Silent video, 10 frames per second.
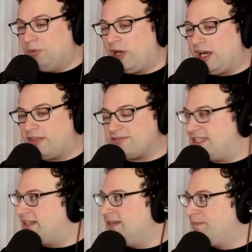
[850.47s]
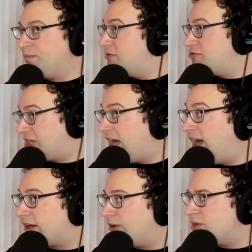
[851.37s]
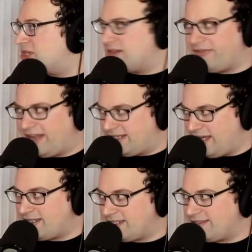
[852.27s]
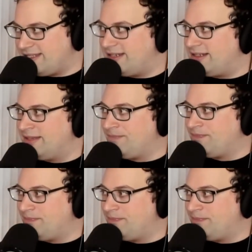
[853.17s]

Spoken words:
one other city, but it was Chicago, which is a fantastic city. But